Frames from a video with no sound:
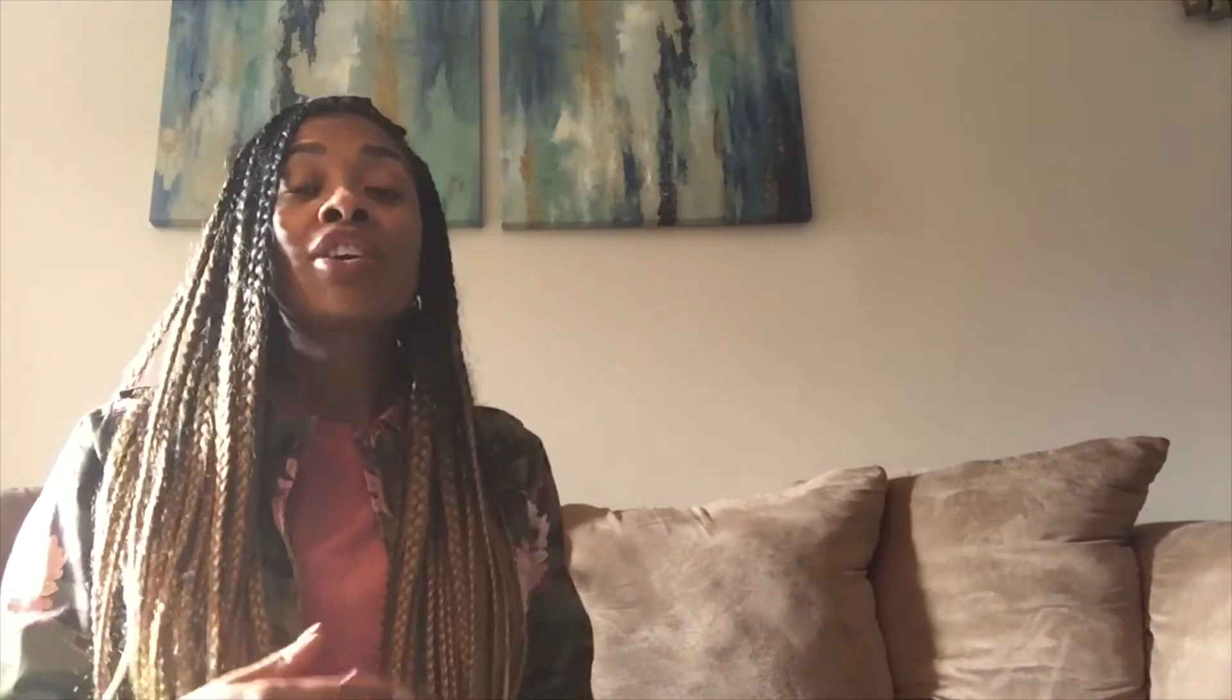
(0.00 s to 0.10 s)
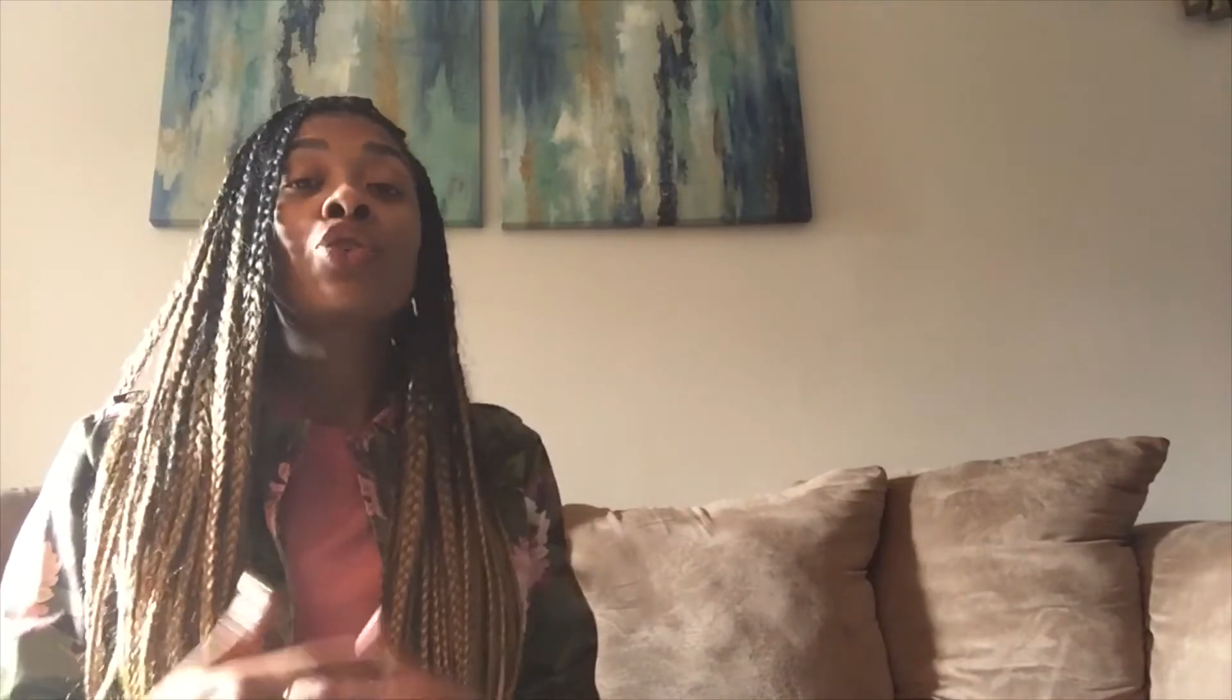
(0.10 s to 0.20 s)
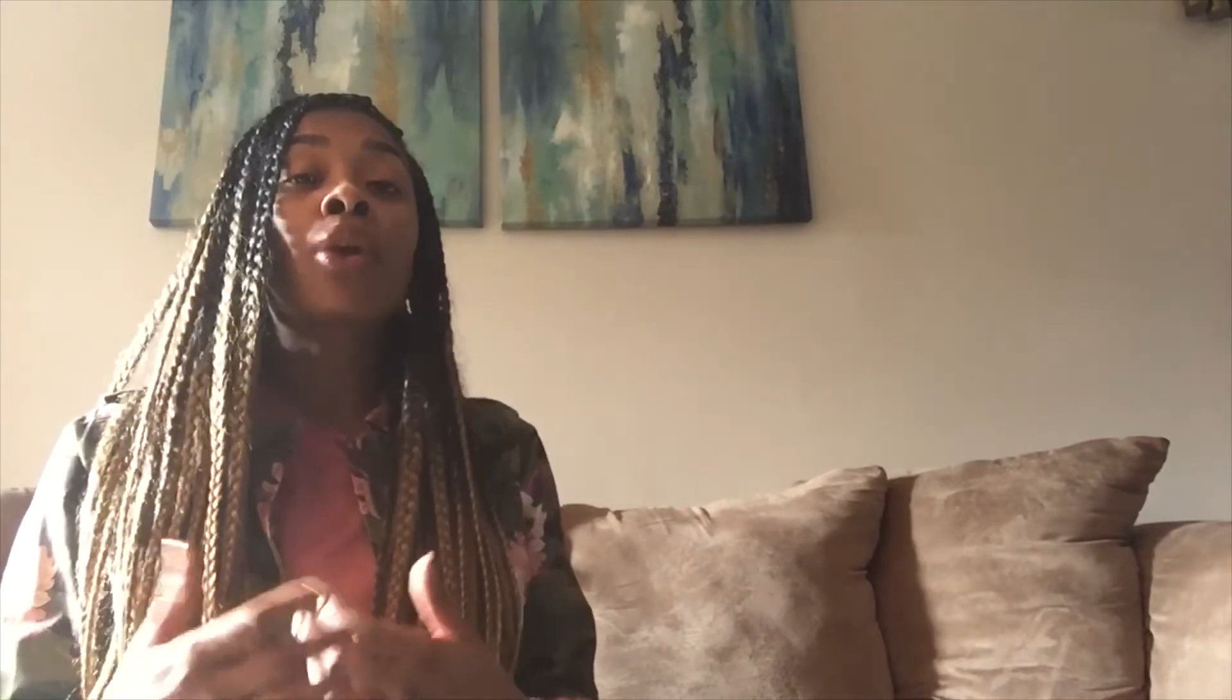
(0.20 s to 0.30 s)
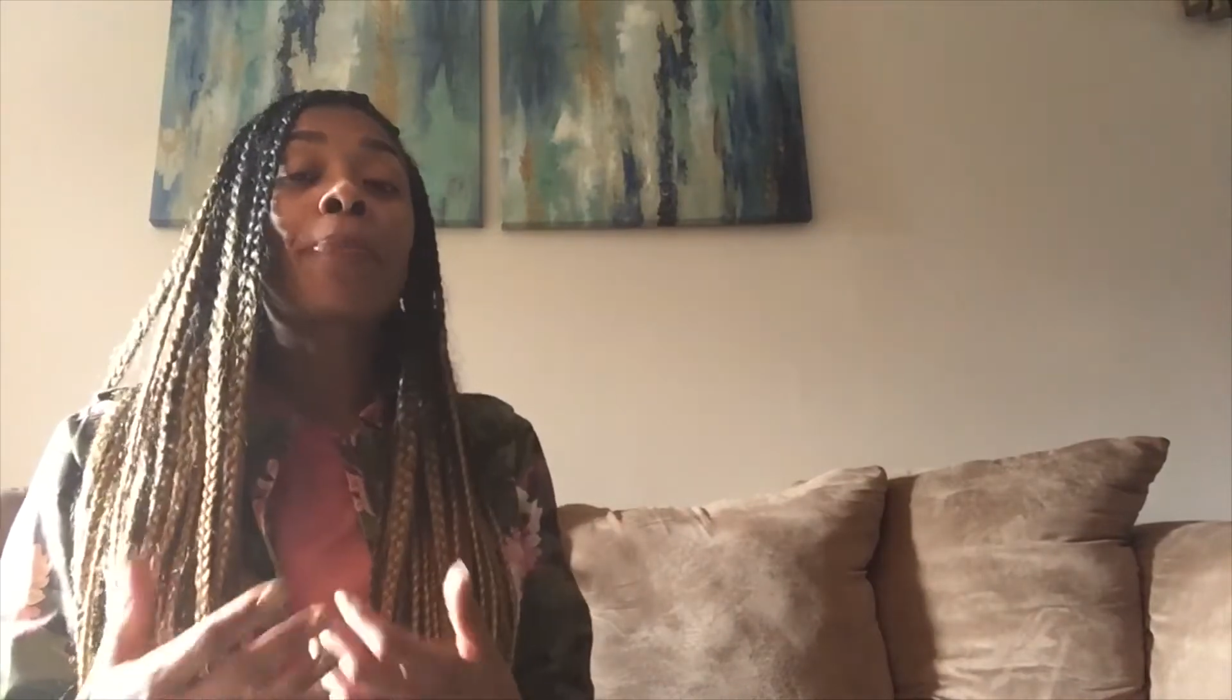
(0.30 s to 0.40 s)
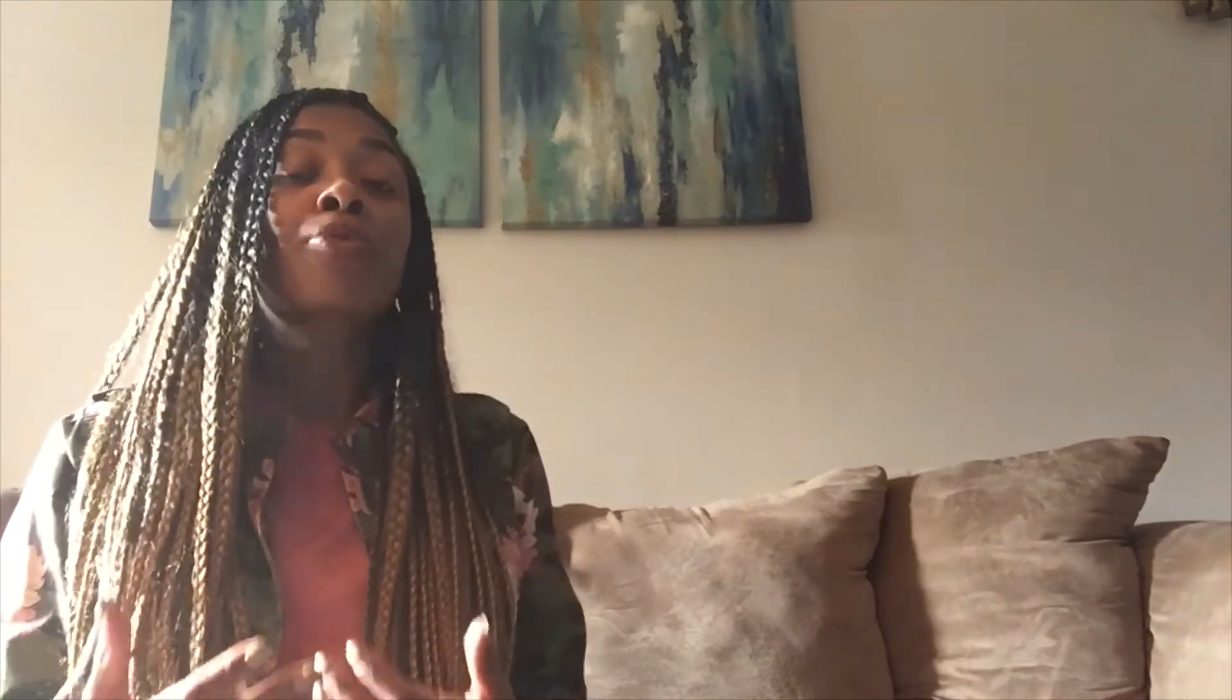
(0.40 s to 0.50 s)

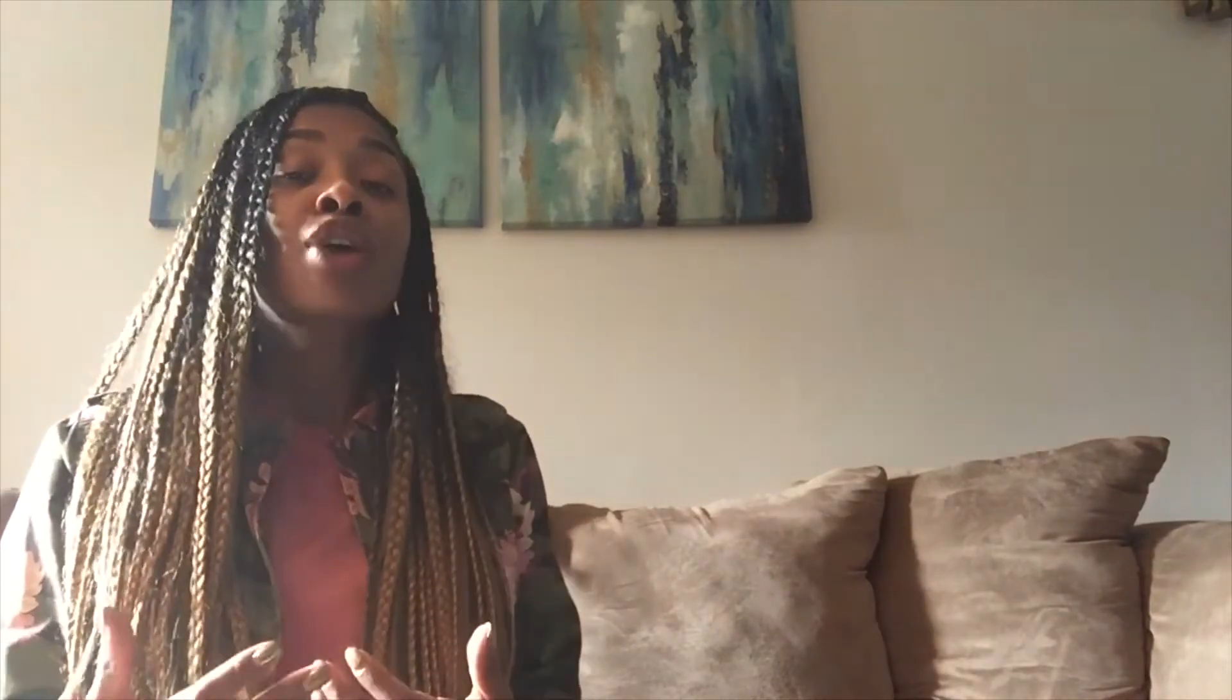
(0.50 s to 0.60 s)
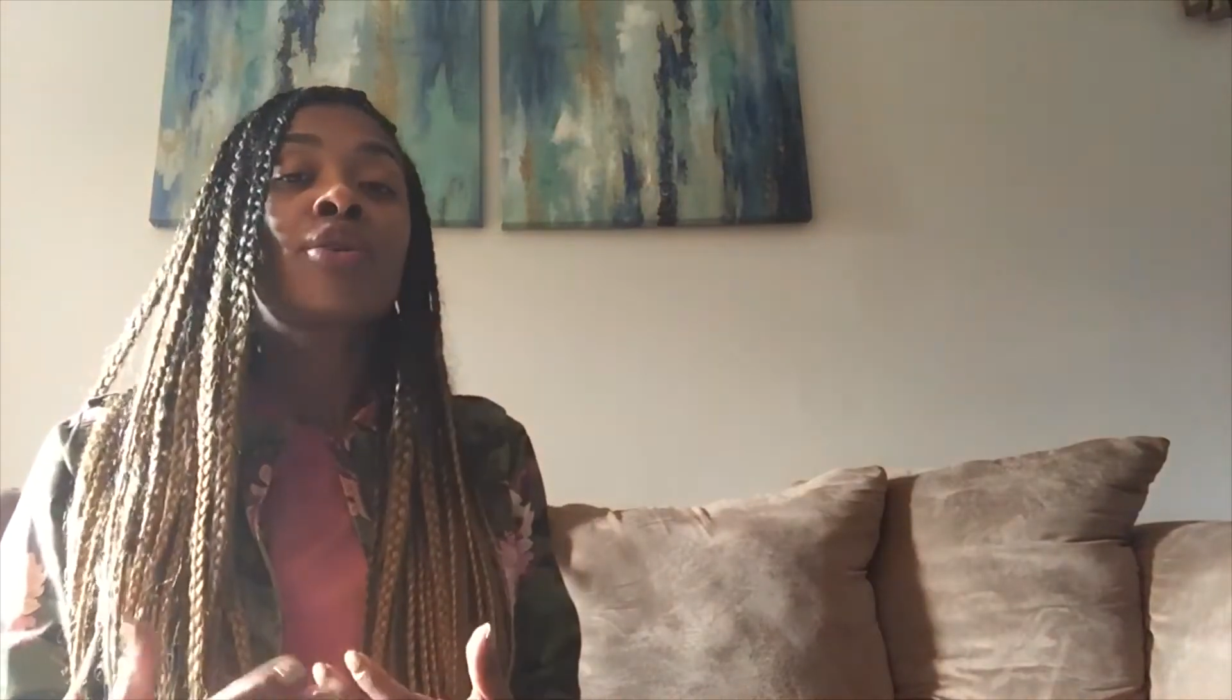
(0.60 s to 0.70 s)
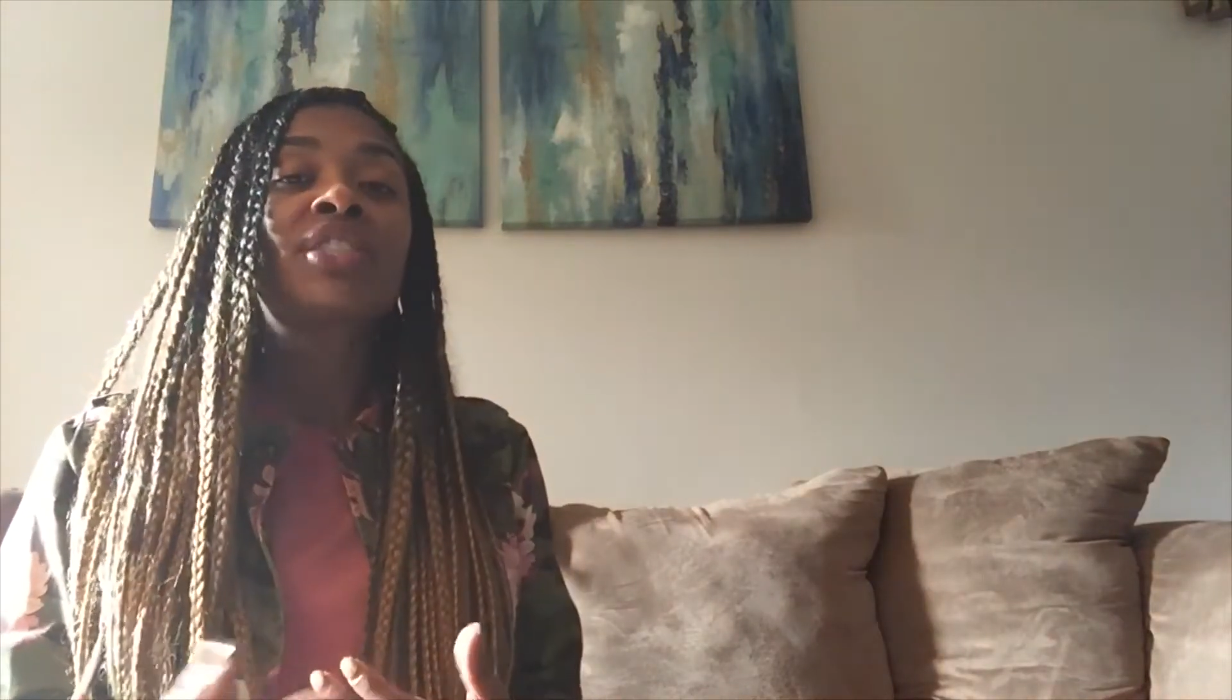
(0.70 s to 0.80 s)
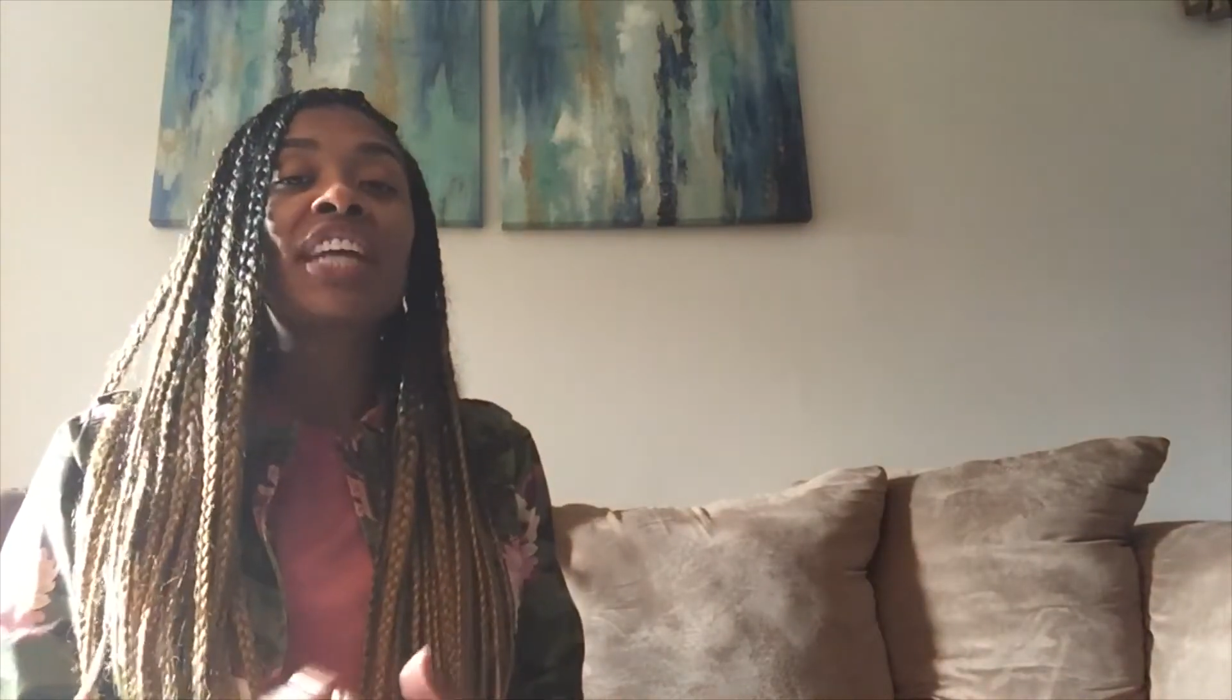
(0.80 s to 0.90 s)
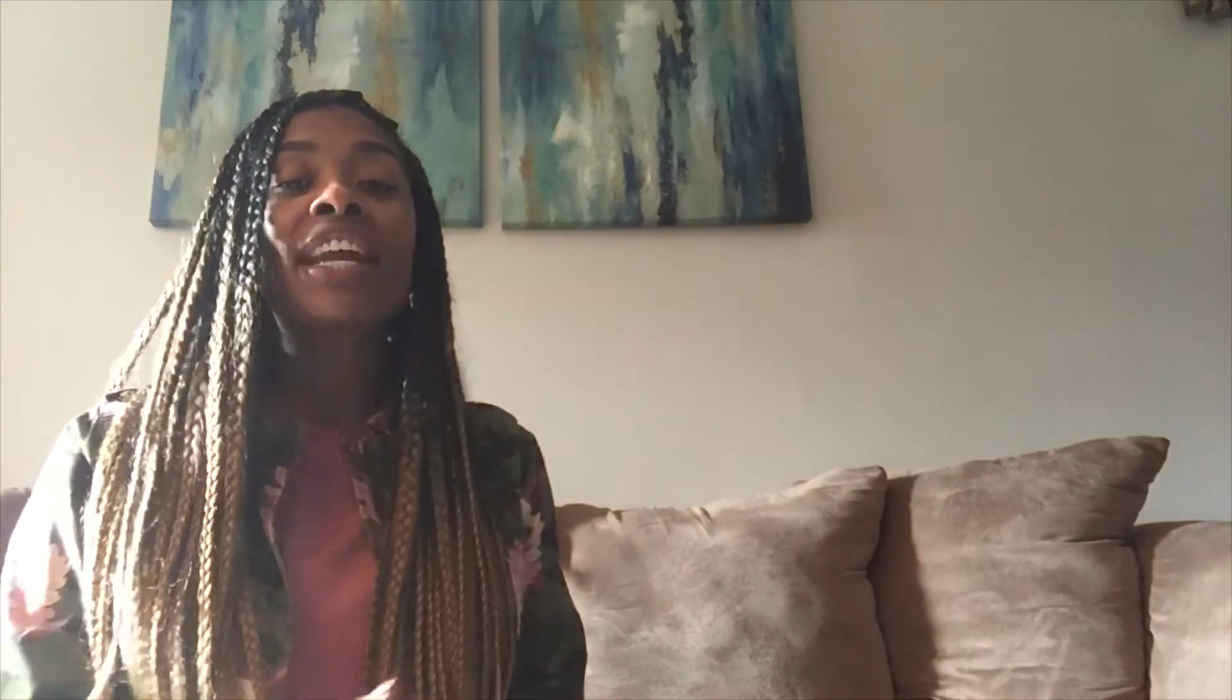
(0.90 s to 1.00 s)
your approach